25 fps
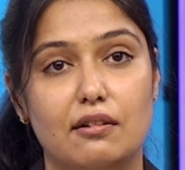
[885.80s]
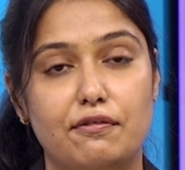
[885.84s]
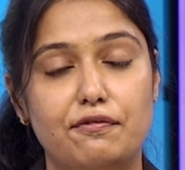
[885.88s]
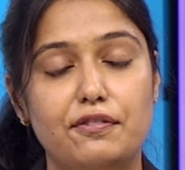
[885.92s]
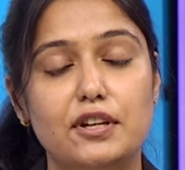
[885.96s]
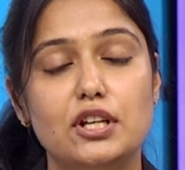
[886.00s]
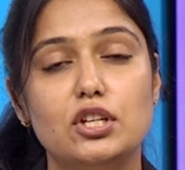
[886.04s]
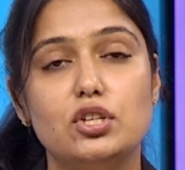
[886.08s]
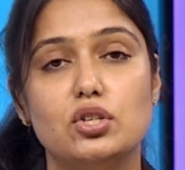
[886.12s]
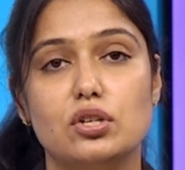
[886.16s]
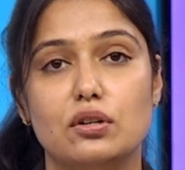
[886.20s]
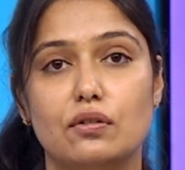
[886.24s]

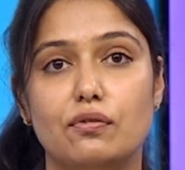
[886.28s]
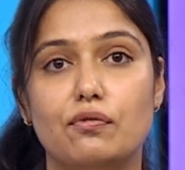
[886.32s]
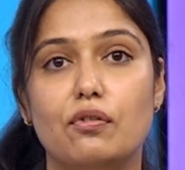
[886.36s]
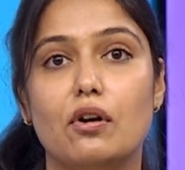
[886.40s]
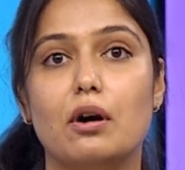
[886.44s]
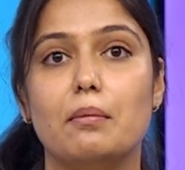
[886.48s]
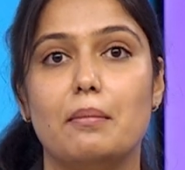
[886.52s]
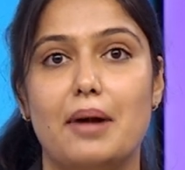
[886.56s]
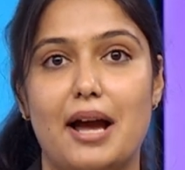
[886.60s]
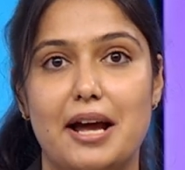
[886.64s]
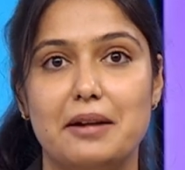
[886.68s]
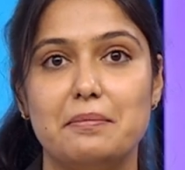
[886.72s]
feature
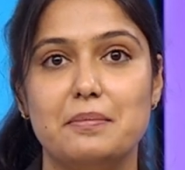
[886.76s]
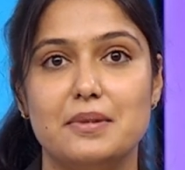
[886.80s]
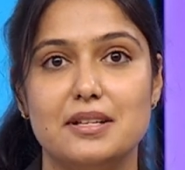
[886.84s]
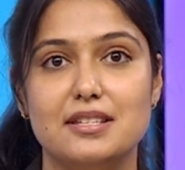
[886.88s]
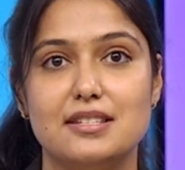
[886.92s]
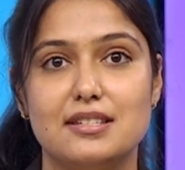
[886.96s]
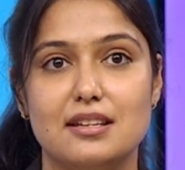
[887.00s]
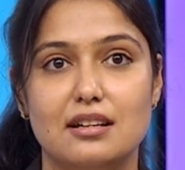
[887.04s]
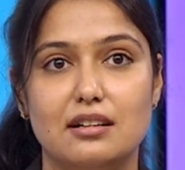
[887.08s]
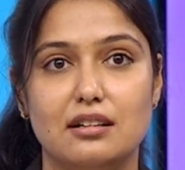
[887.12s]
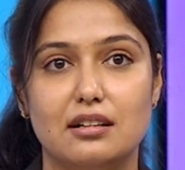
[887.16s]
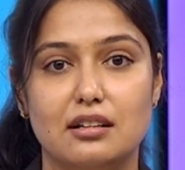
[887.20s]
from Admin
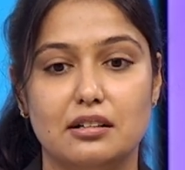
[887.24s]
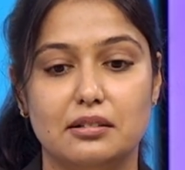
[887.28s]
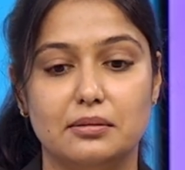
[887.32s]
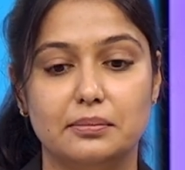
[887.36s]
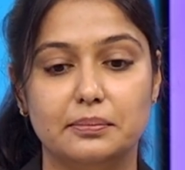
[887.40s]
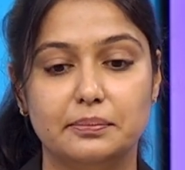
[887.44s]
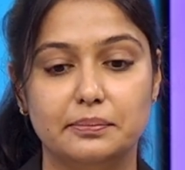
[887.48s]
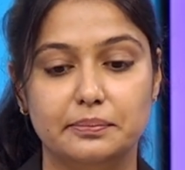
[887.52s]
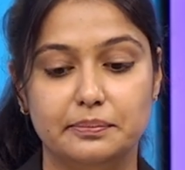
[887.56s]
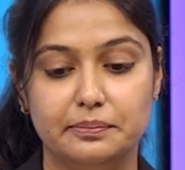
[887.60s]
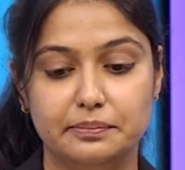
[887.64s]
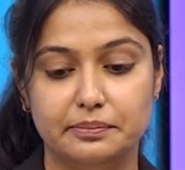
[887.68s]
Center.
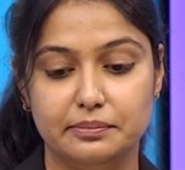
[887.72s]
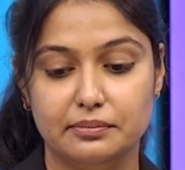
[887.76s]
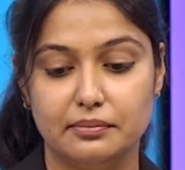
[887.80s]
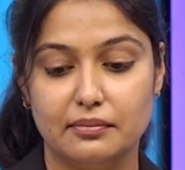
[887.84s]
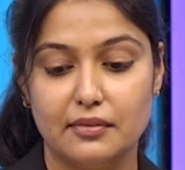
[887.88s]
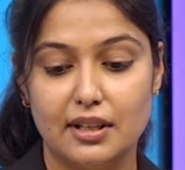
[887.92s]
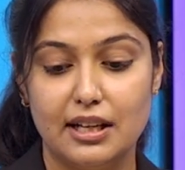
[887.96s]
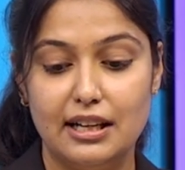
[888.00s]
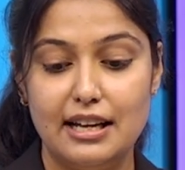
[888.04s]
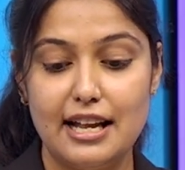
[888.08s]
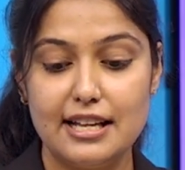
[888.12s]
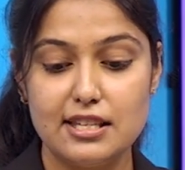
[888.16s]

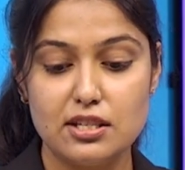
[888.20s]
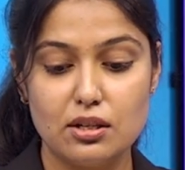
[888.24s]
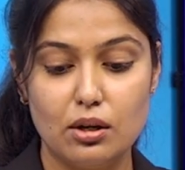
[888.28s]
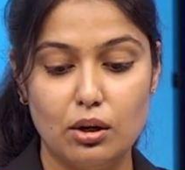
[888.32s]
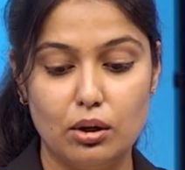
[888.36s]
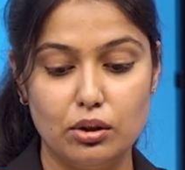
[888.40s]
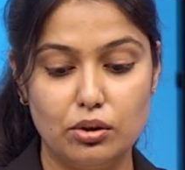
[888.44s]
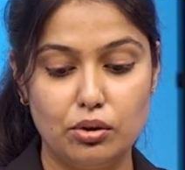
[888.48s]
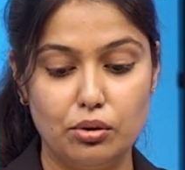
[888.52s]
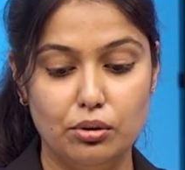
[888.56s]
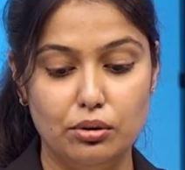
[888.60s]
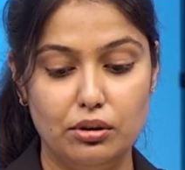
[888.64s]
Let's
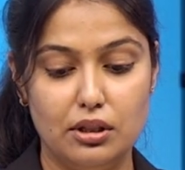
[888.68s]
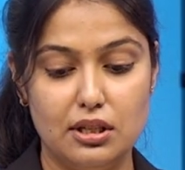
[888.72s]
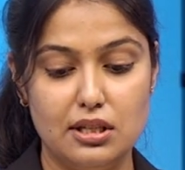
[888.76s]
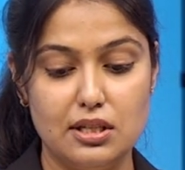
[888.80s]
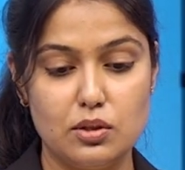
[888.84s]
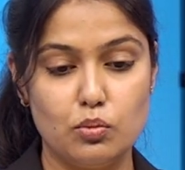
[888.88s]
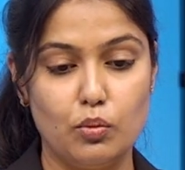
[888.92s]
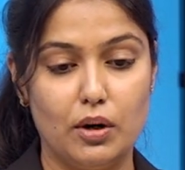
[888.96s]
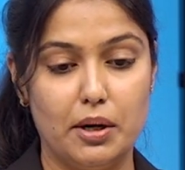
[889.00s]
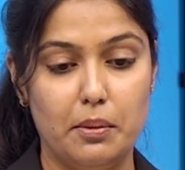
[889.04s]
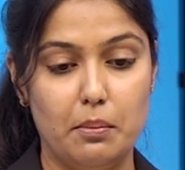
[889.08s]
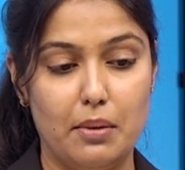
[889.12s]
go through these
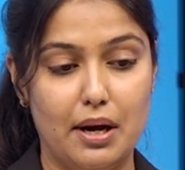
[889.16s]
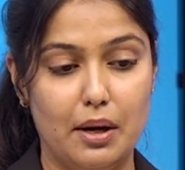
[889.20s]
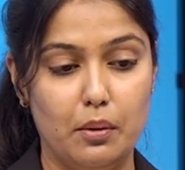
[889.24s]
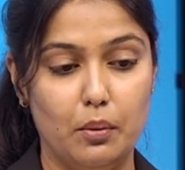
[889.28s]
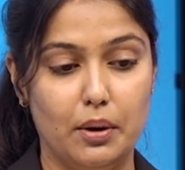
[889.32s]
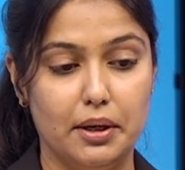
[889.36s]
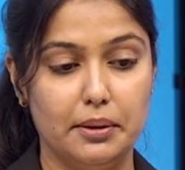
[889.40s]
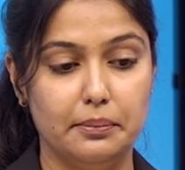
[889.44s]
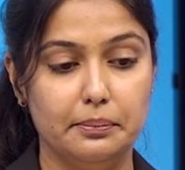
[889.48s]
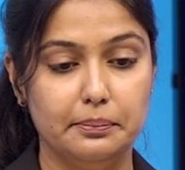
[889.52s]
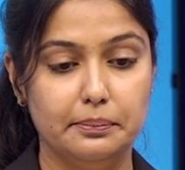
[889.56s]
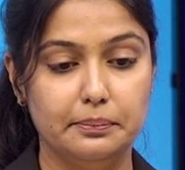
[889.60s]
one by
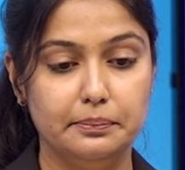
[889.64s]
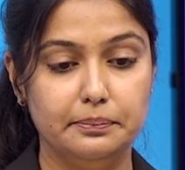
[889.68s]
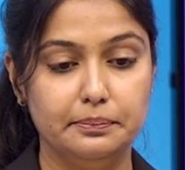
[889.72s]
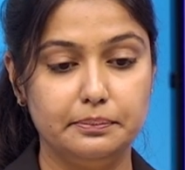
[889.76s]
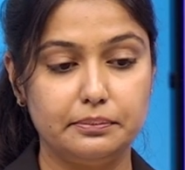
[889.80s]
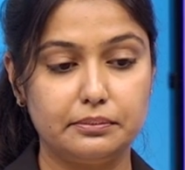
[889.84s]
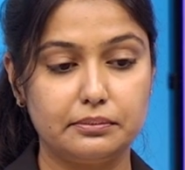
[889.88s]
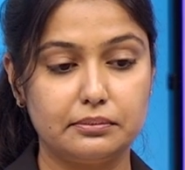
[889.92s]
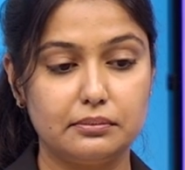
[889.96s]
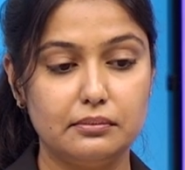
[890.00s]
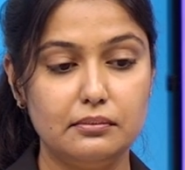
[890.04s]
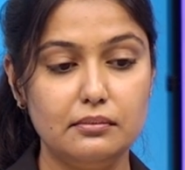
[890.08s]
one.
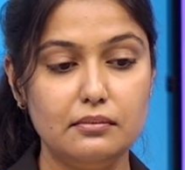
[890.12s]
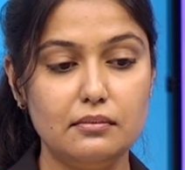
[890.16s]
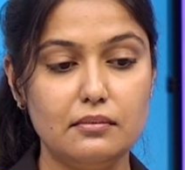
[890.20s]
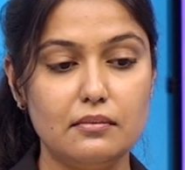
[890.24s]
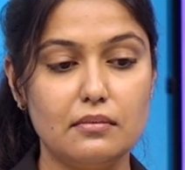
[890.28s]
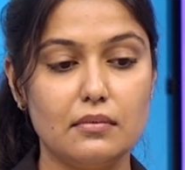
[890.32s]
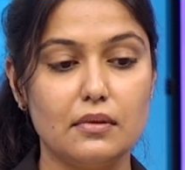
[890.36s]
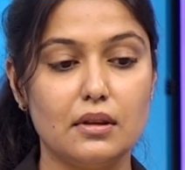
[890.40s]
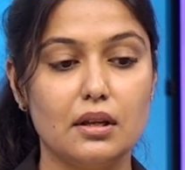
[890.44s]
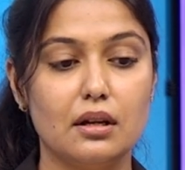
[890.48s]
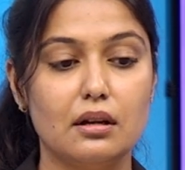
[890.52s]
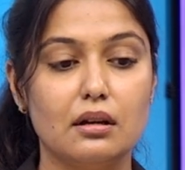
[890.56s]

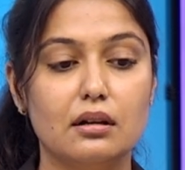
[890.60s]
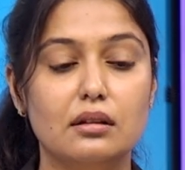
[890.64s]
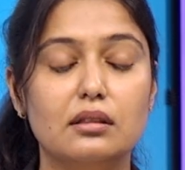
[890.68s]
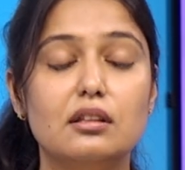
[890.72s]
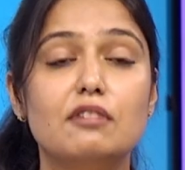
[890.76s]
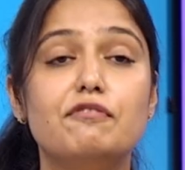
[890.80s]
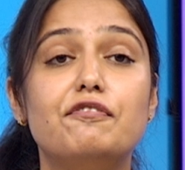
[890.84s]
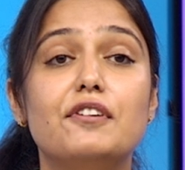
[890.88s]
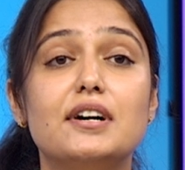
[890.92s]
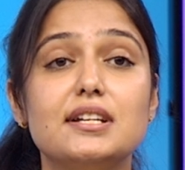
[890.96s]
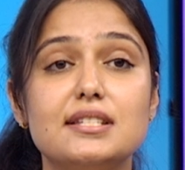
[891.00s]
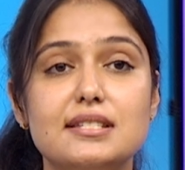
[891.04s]
The
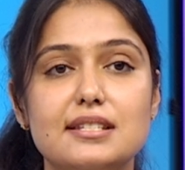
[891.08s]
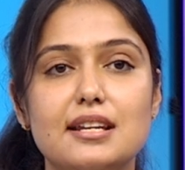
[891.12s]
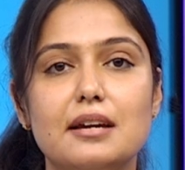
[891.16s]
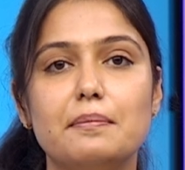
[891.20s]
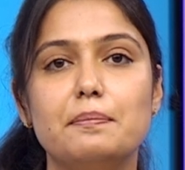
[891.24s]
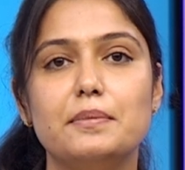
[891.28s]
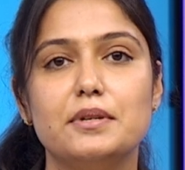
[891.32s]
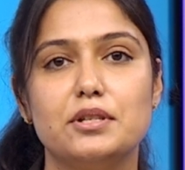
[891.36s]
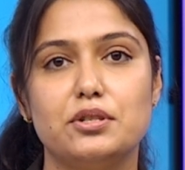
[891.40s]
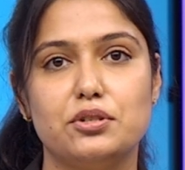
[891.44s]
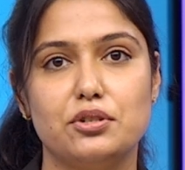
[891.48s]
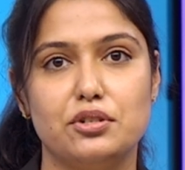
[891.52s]
first
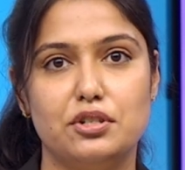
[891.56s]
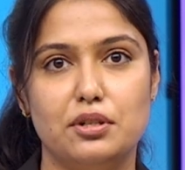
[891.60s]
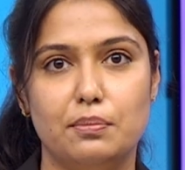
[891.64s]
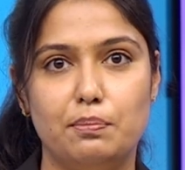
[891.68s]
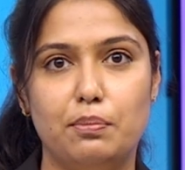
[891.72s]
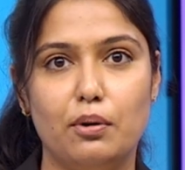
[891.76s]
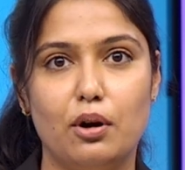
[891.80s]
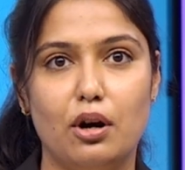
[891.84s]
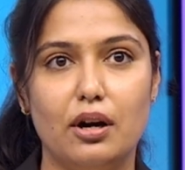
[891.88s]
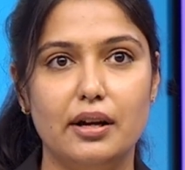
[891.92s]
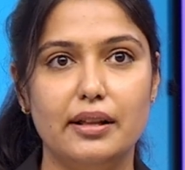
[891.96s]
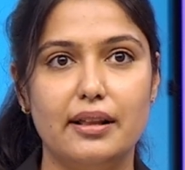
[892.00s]
step is to
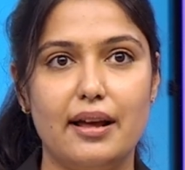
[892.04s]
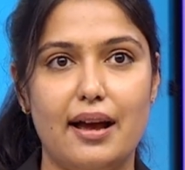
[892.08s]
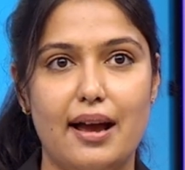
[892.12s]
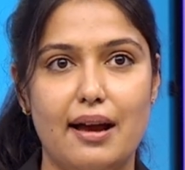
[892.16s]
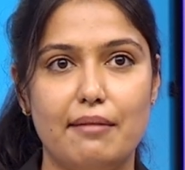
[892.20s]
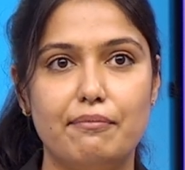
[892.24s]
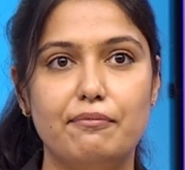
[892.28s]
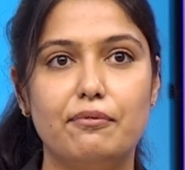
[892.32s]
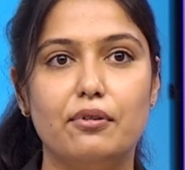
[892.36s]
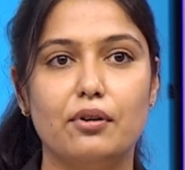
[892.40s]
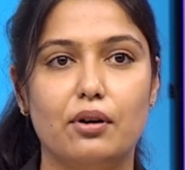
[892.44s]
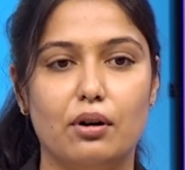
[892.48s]
deploy the
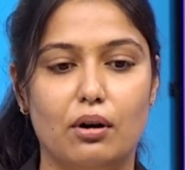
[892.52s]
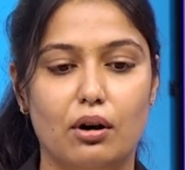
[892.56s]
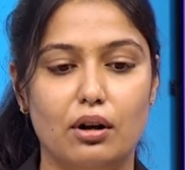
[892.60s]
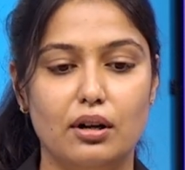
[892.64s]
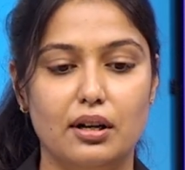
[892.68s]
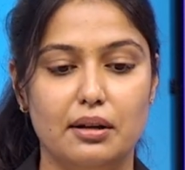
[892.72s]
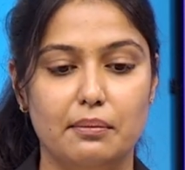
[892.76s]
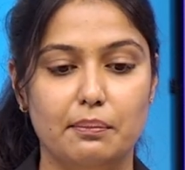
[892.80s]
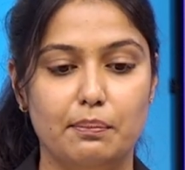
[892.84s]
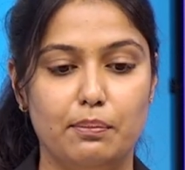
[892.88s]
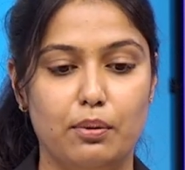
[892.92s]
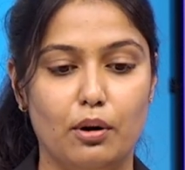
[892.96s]
app for all
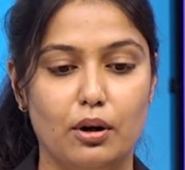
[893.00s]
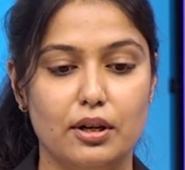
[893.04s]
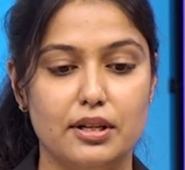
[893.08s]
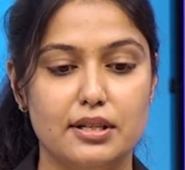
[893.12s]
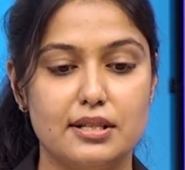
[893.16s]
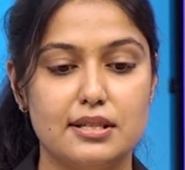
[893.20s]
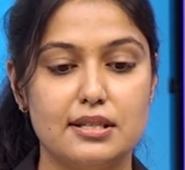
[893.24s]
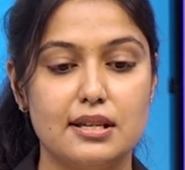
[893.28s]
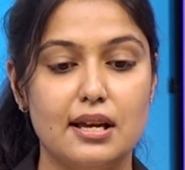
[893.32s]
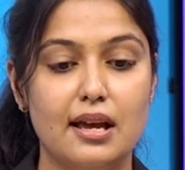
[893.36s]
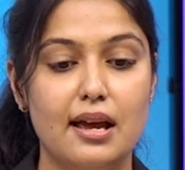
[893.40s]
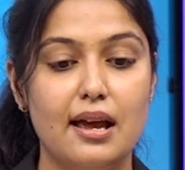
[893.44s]

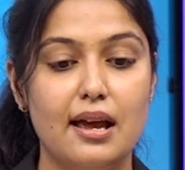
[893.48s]
employees.